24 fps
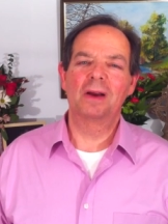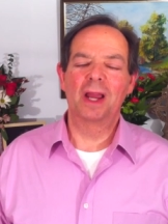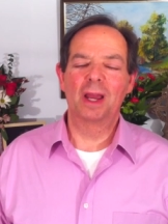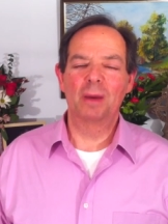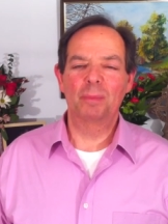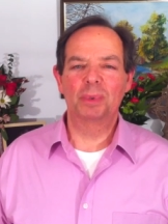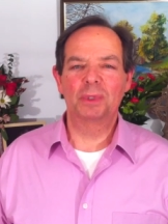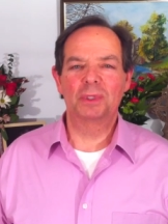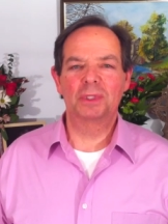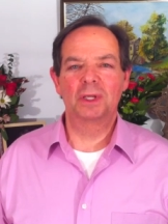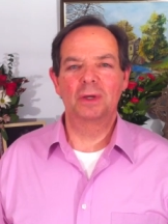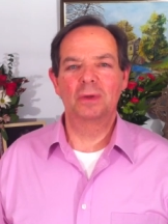our
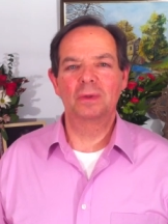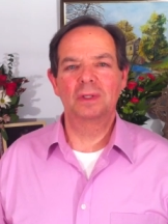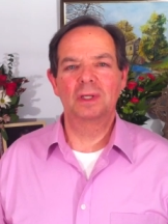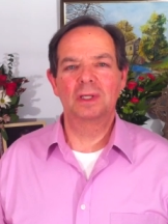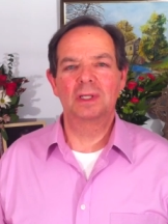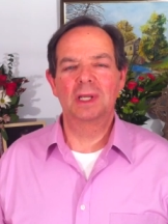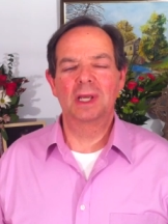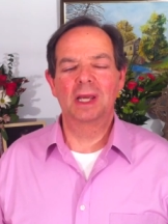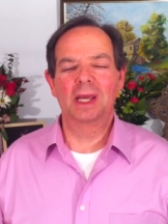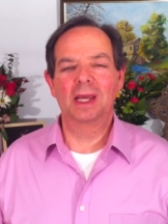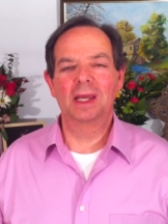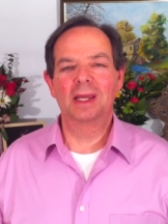episode
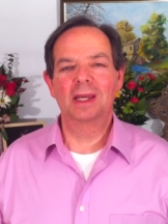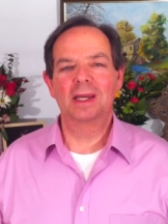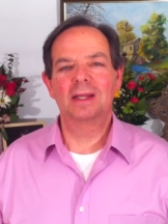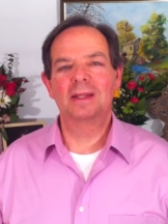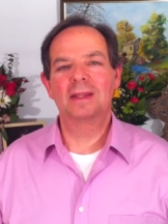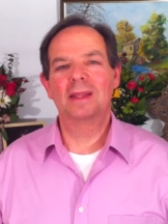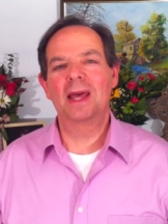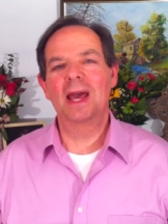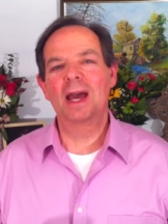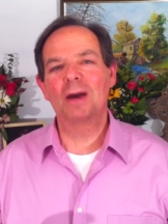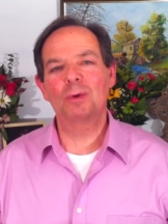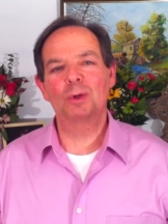today,
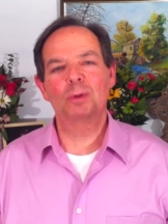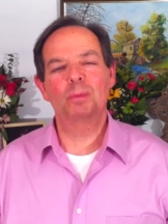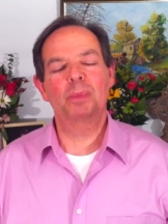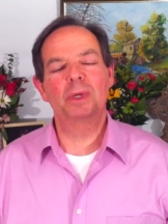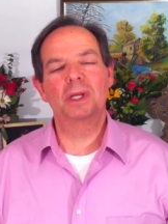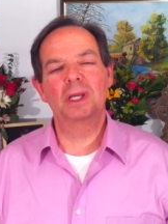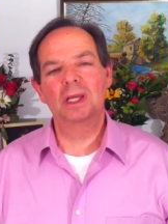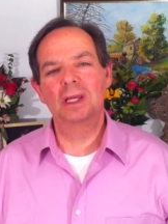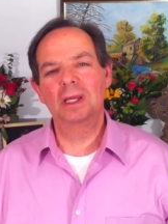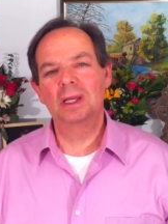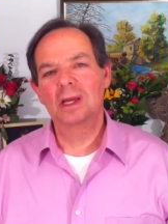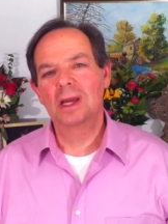and that would
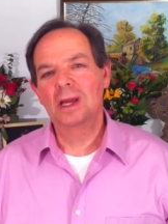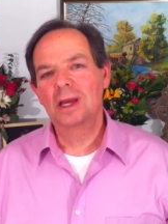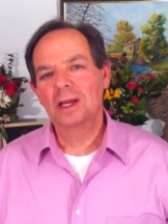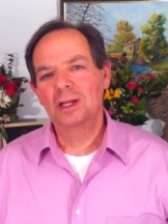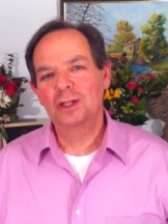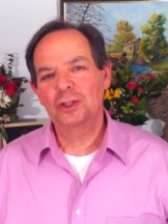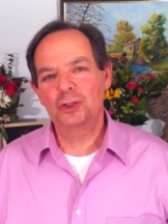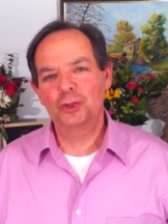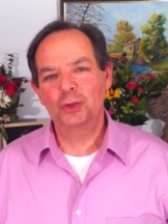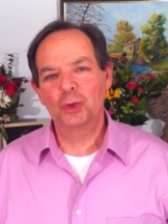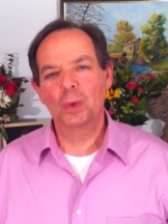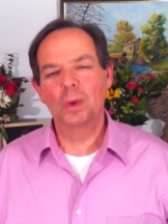be
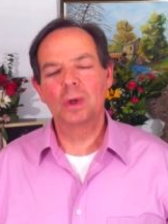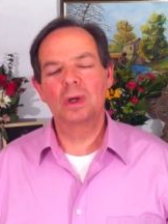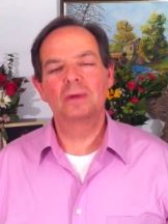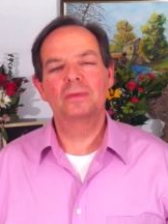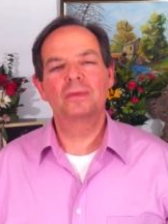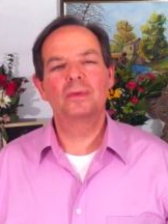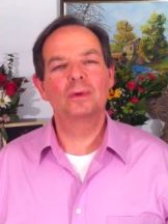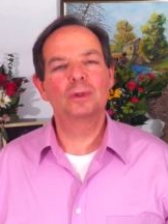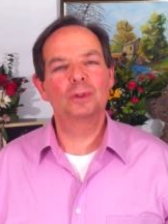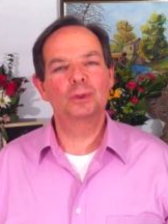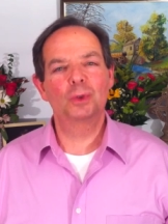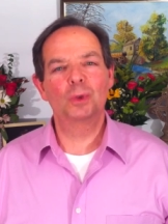
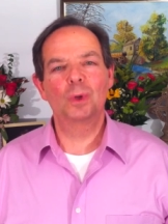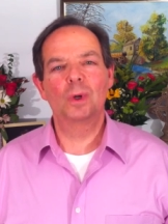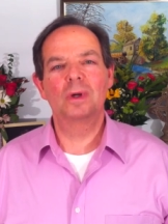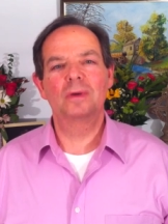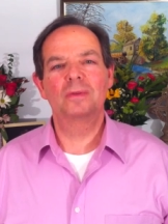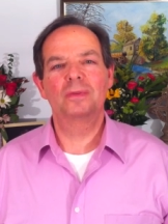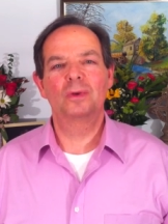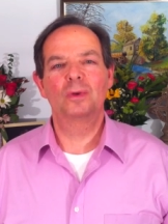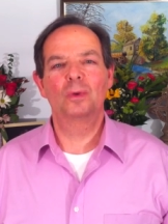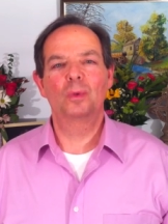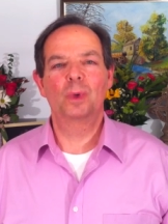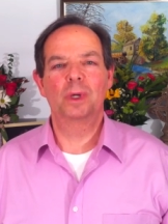Joyful,
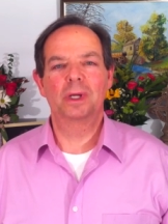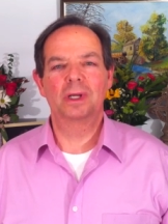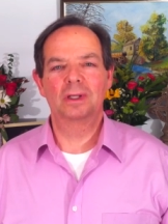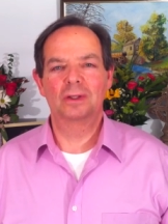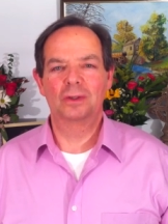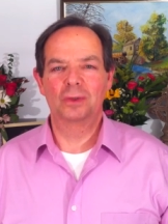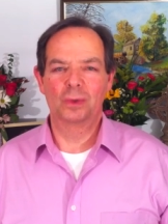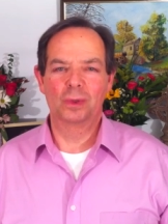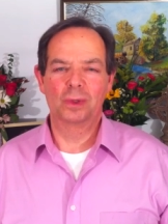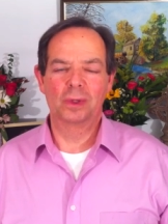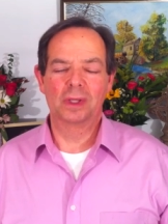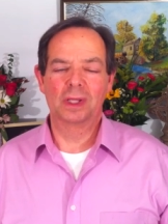Joyful, We
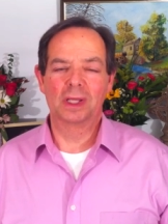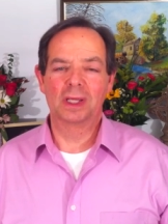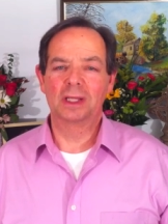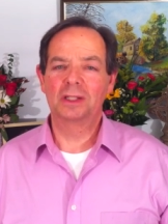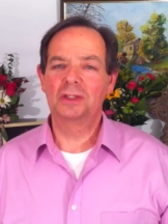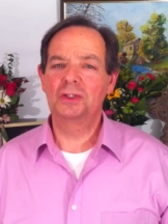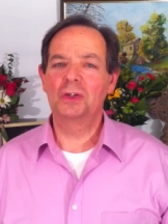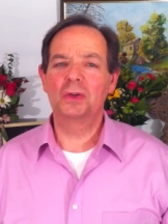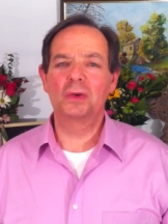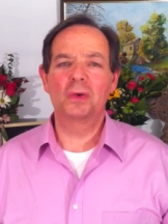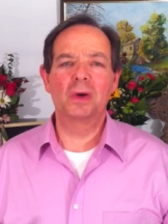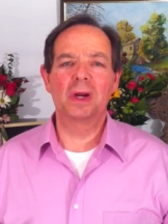Adore Thee.
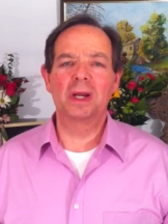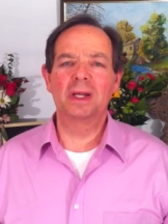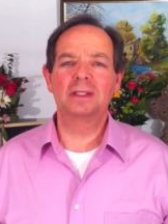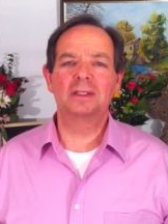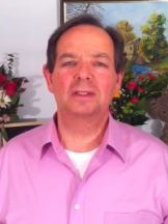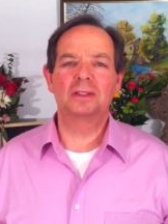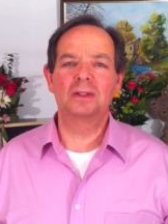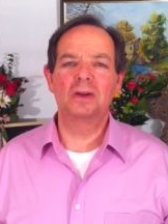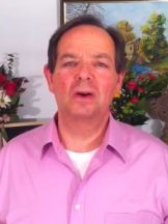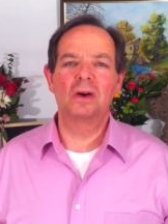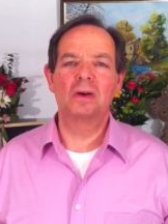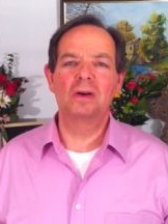It's a
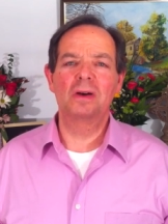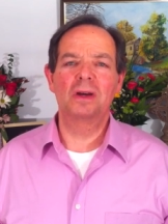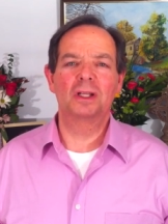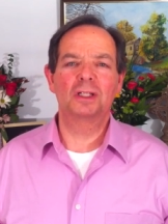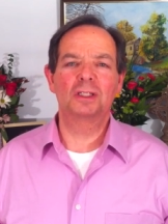great song.